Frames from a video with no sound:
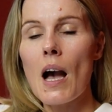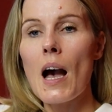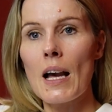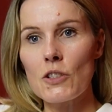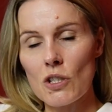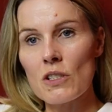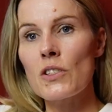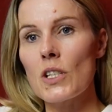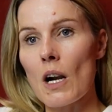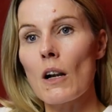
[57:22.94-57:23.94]
and just
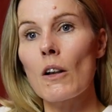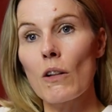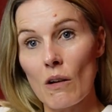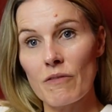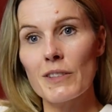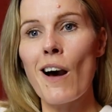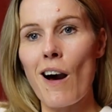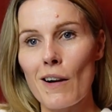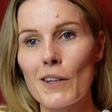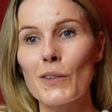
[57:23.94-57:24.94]
start loving
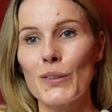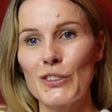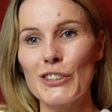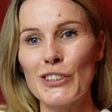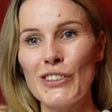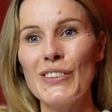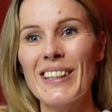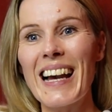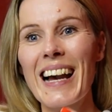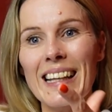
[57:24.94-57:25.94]
hard on you.
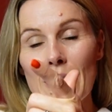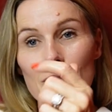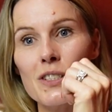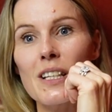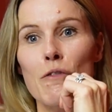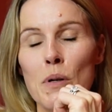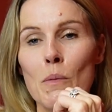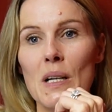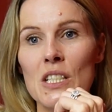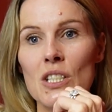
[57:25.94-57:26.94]
And give yourself
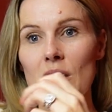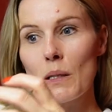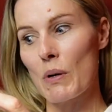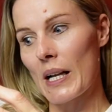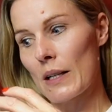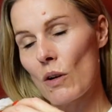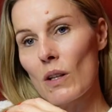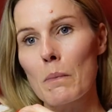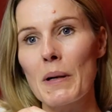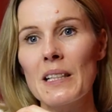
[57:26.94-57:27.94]
permission to bring in
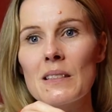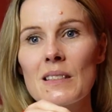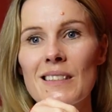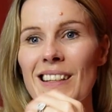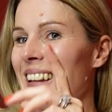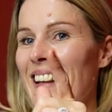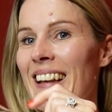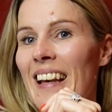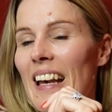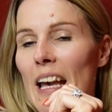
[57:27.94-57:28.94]
all the bits.
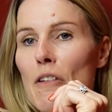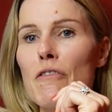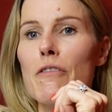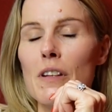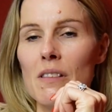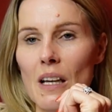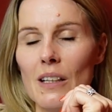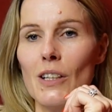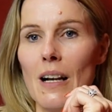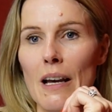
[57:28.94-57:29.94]
Everything
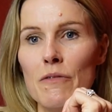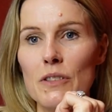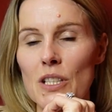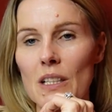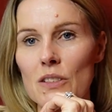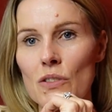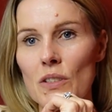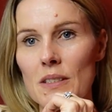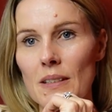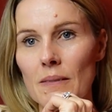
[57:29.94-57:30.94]
in your life will change,
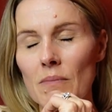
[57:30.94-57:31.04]
Tracy.